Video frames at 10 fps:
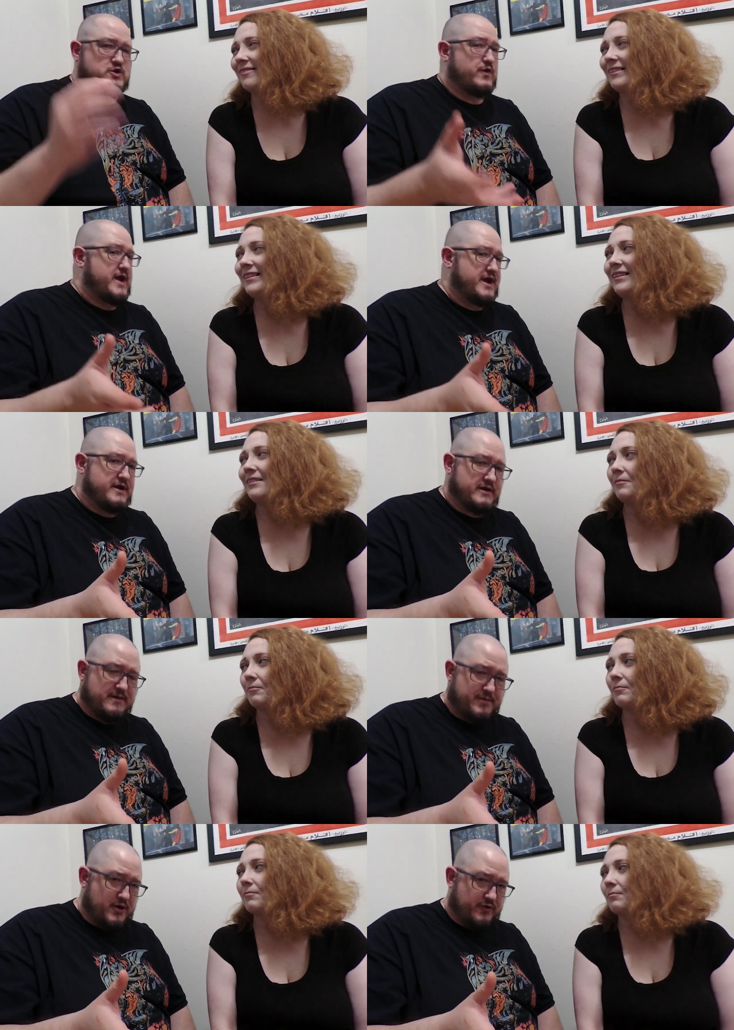Speaker 1: created a
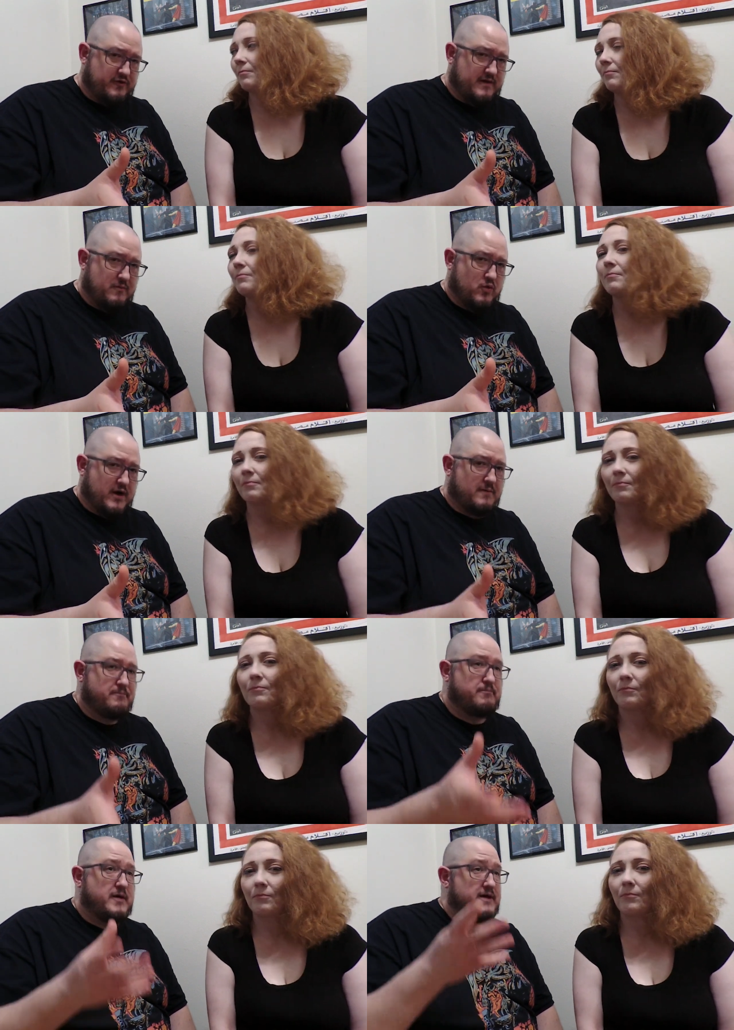computer somewhere,
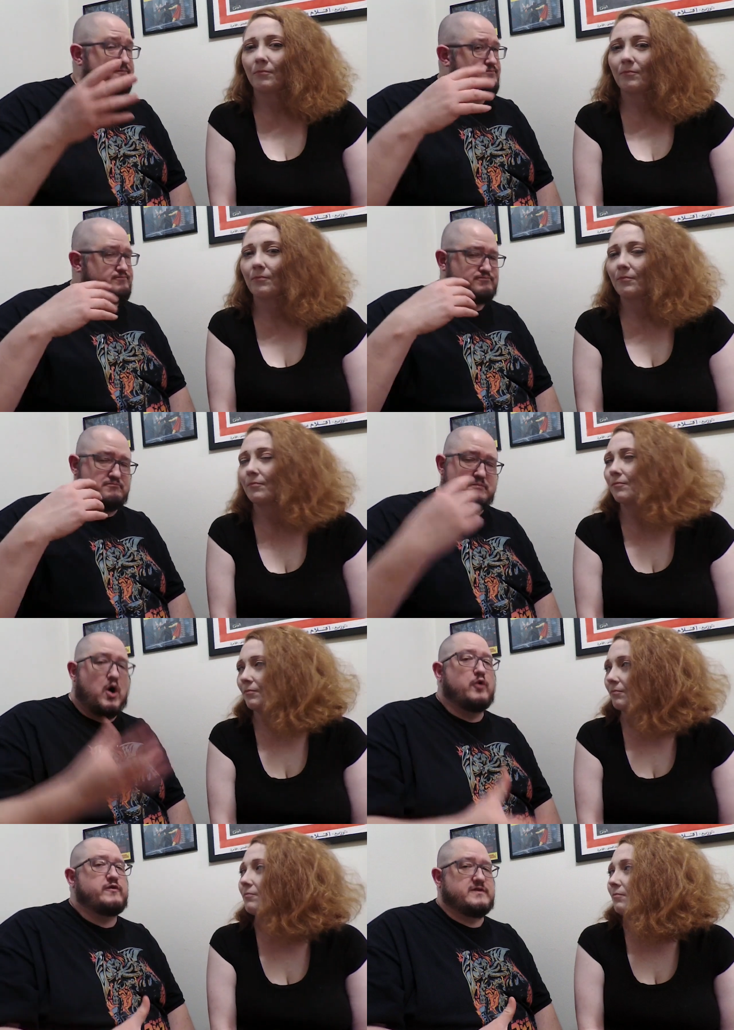but
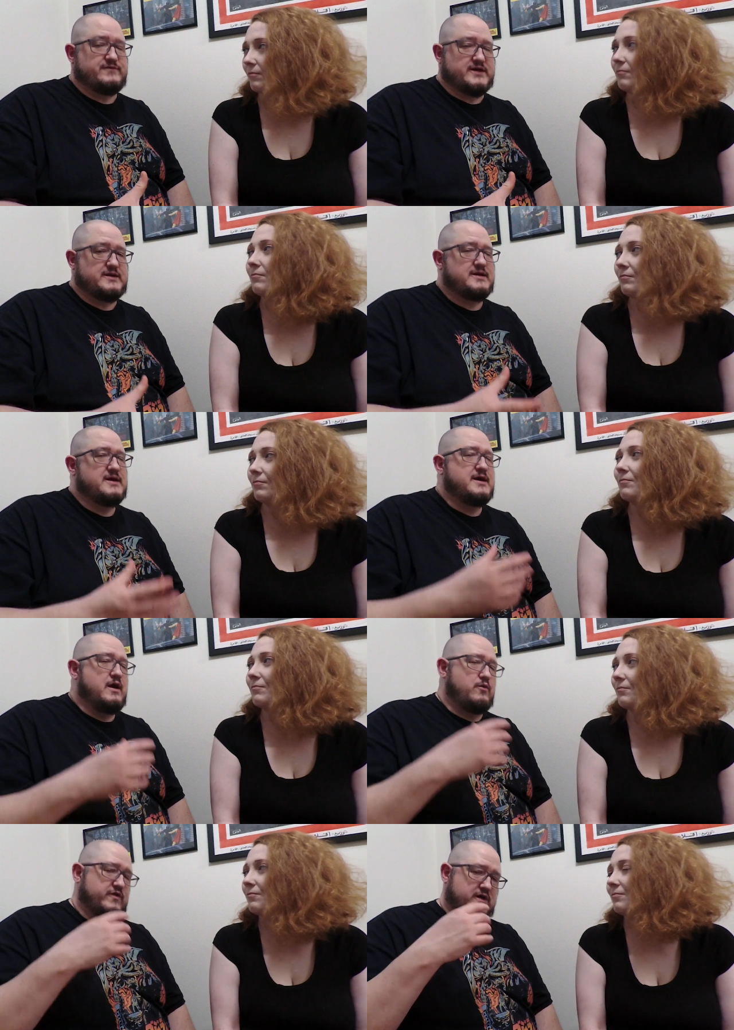most of it
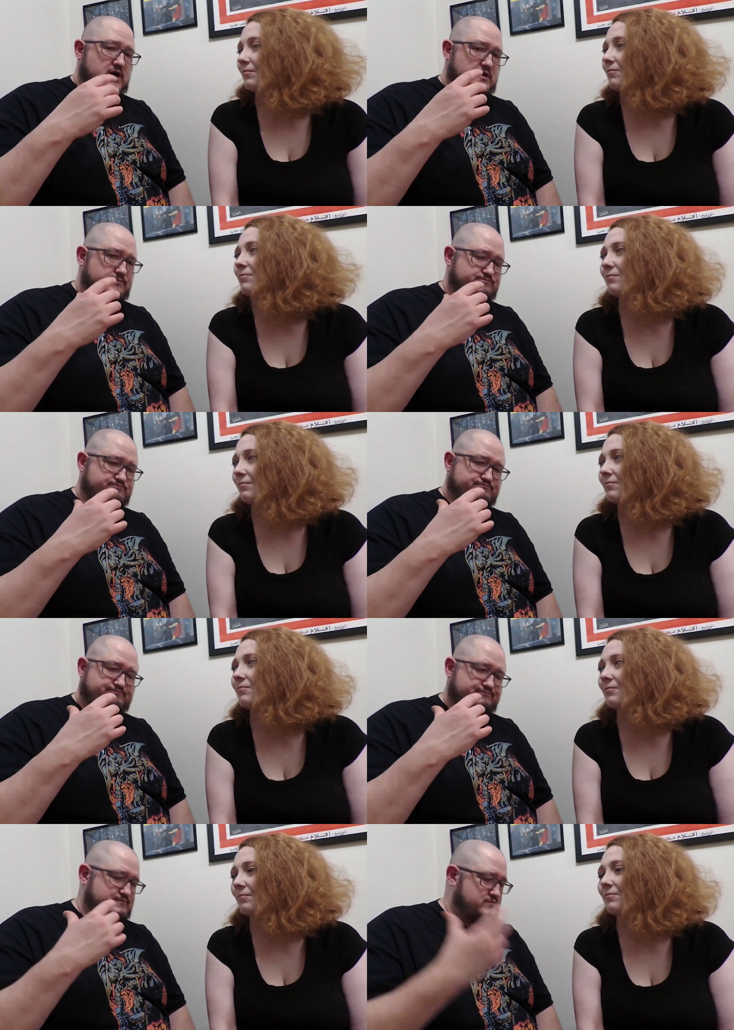was all
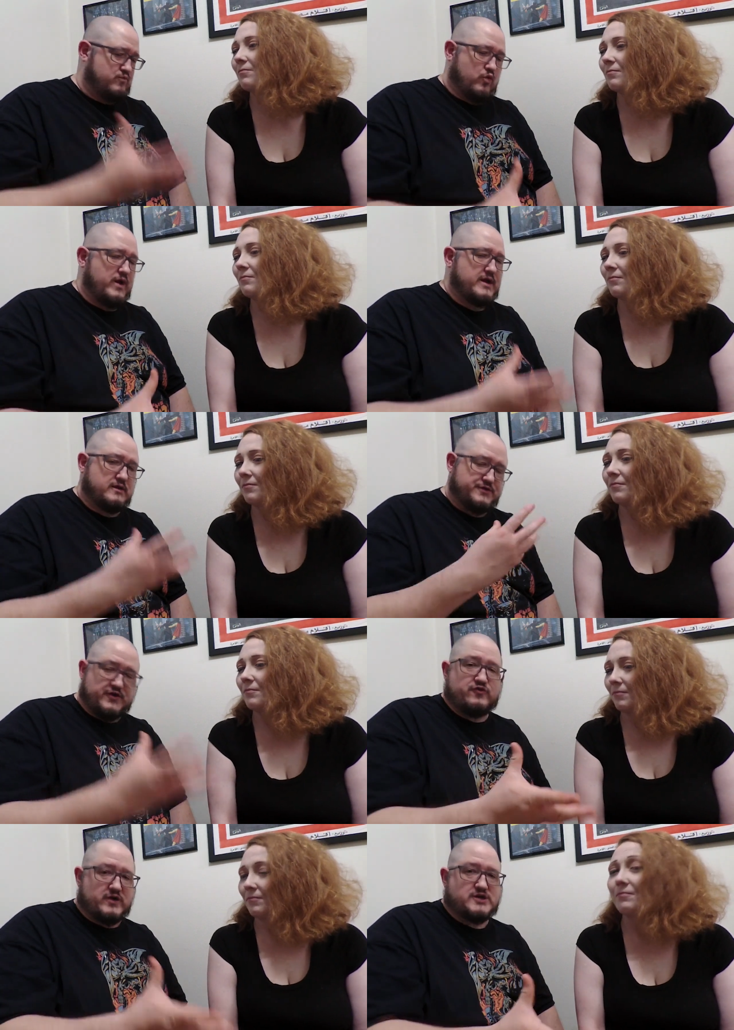real
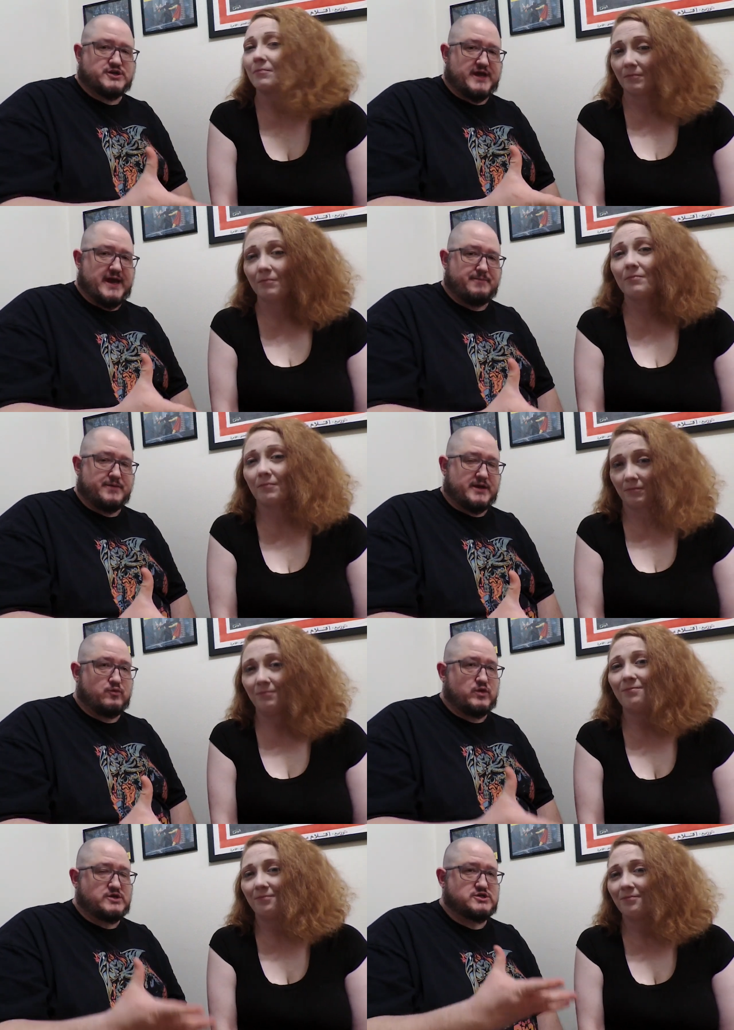destruction mm-hmm. happening, mm
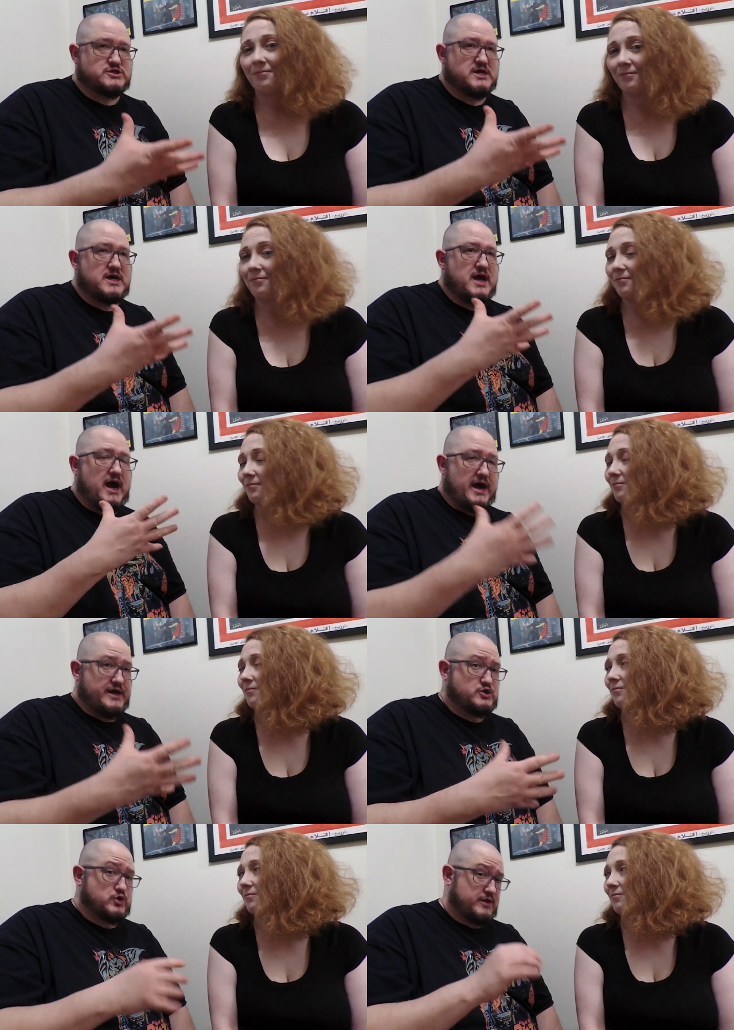-hmm. which I
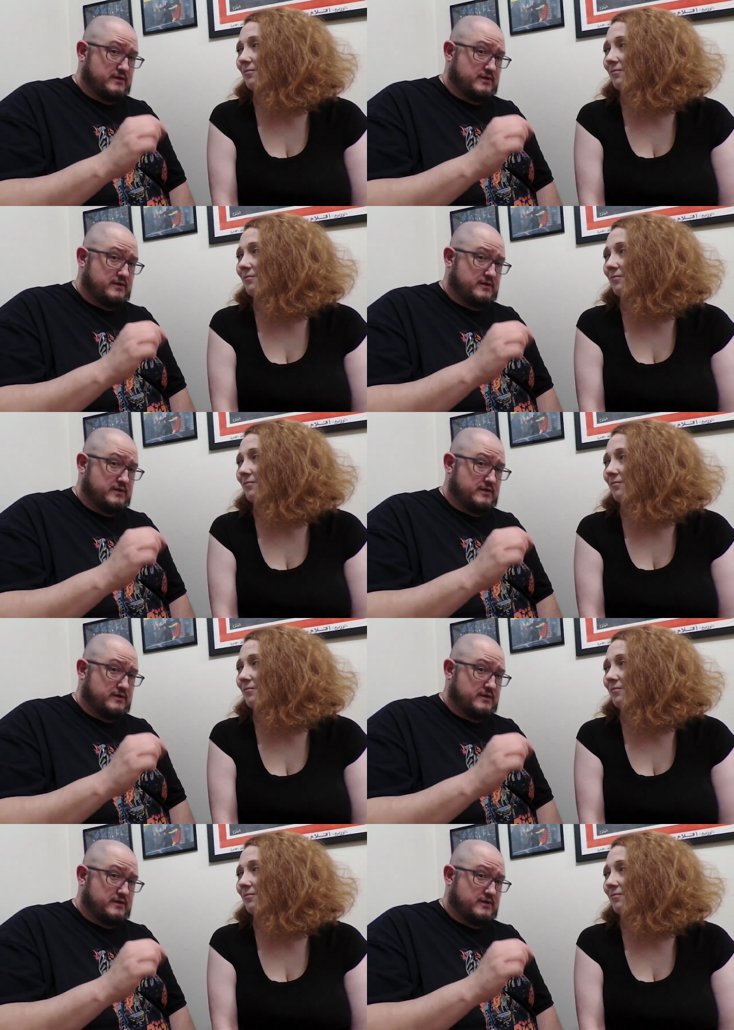enjoyed a